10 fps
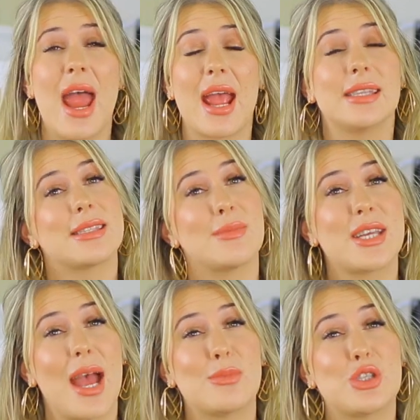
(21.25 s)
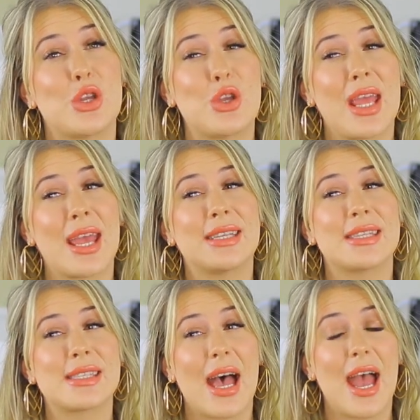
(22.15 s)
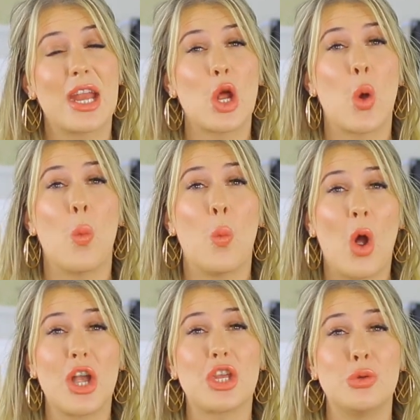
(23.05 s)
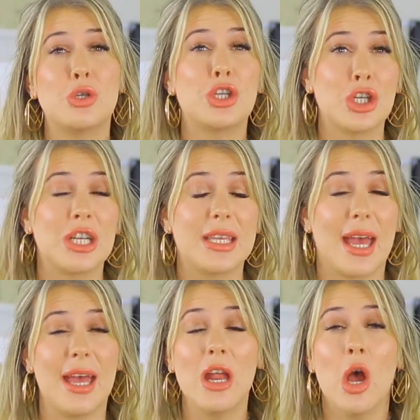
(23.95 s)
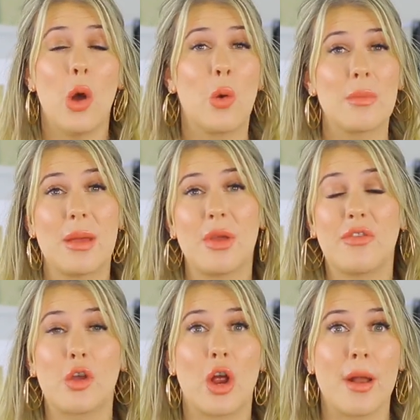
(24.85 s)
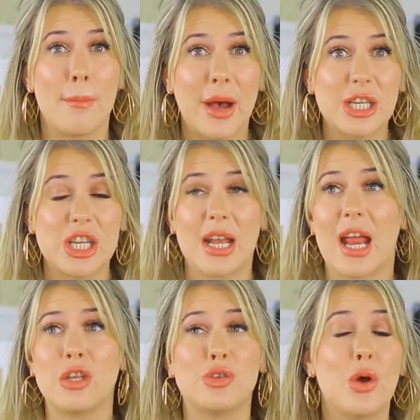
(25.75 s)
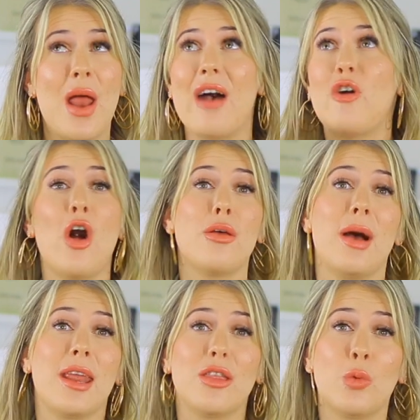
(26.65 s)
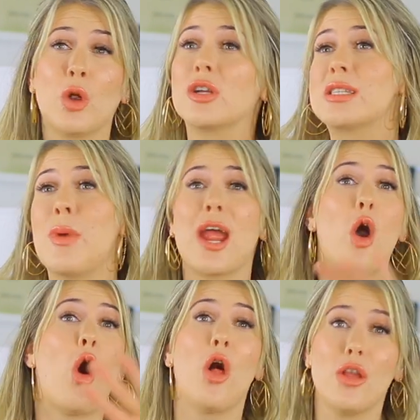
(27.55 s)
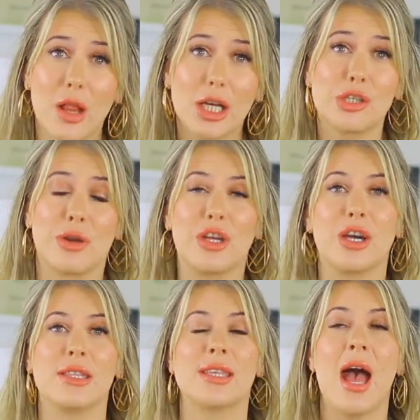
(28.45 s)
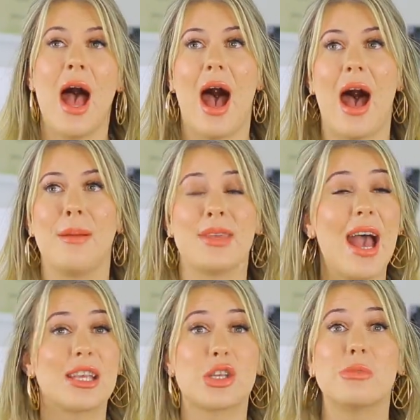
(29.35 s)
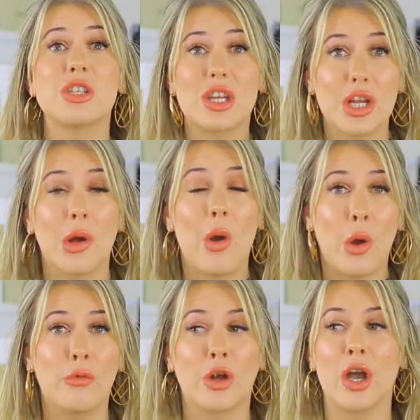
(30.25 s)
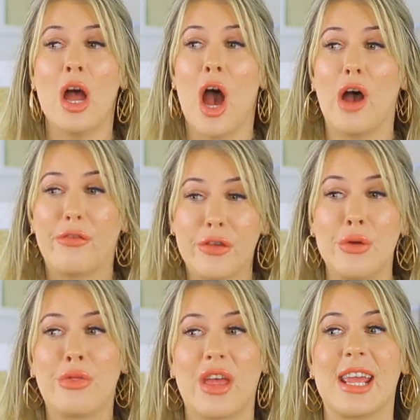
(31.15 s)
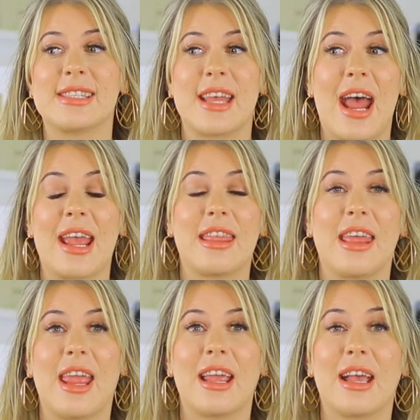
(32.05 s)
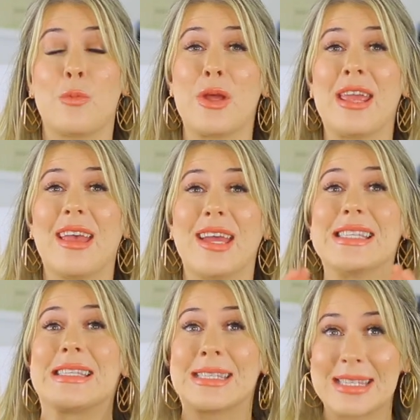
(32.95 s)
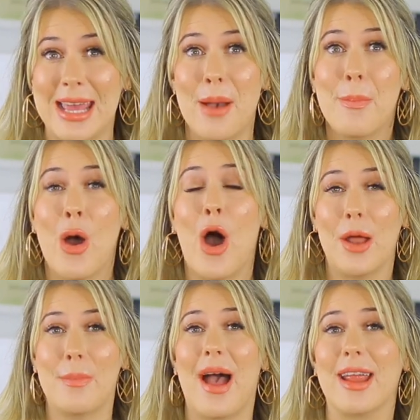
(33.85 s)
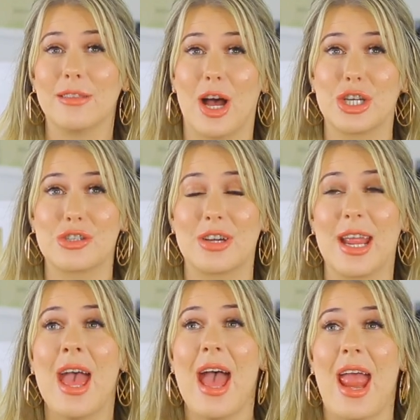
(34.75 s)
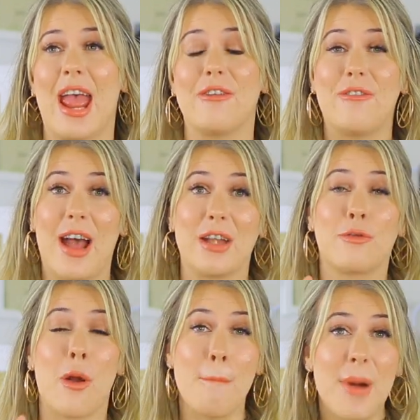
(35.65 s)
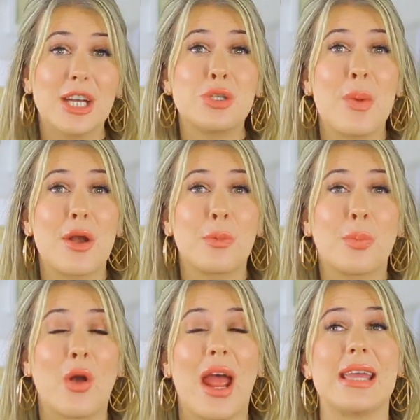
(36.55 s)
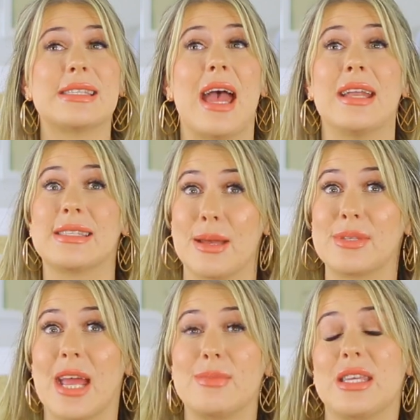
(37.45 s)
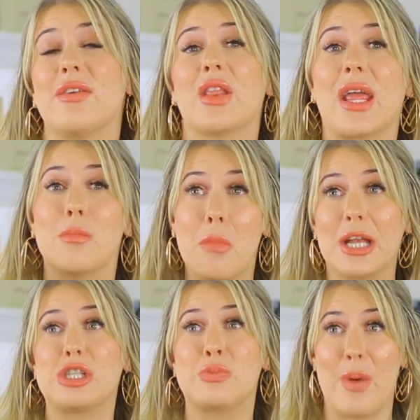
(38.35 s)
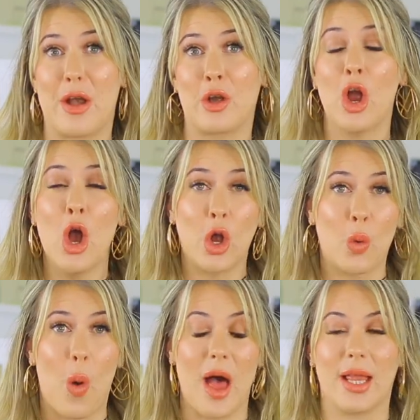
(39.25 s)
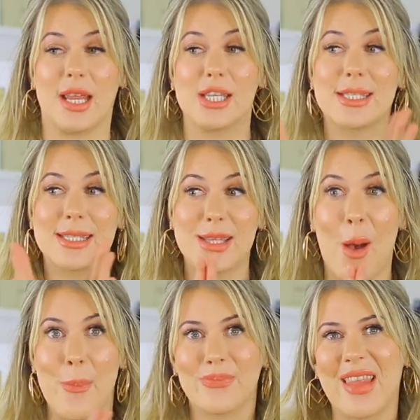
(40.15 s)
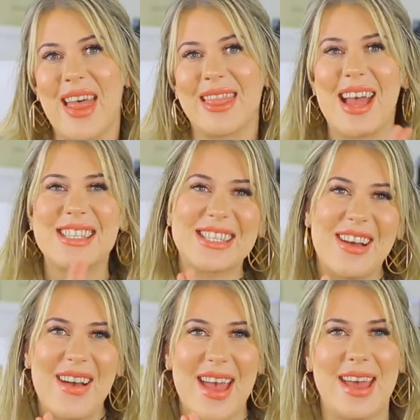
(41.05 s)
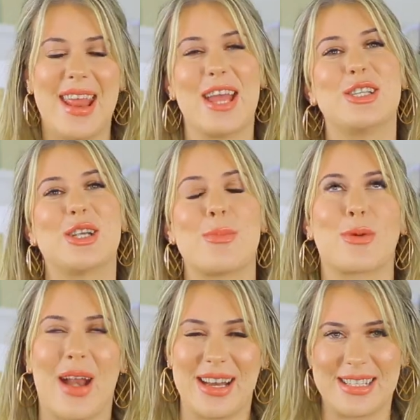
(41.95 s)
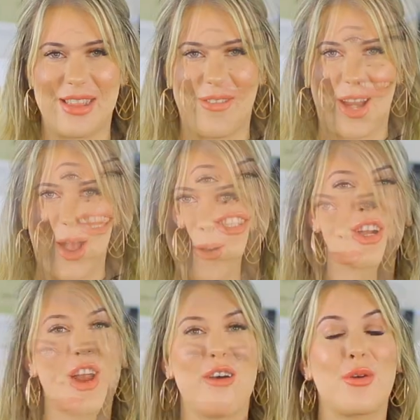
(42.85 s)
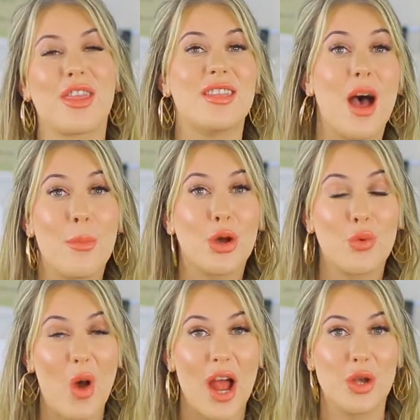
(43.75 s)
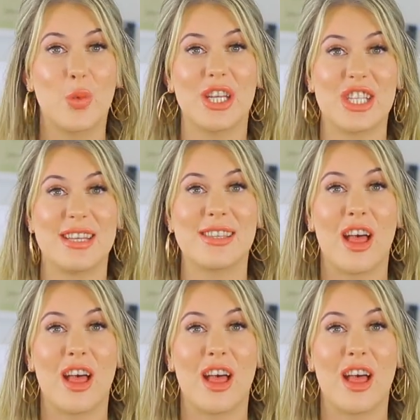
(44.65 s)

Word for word: and sometimes, you know, you can't decide what you should get, or maybe if you're on a budget and you don't have all the money in the world to buy all the luxury goods. Um, yeah, so I'm just gonna go over a few things that I think we can skip on buying luxury and find for a much better price and sometimes even like much better quality. So let's go ahead and jump right into the video. Let's start off with number one, which is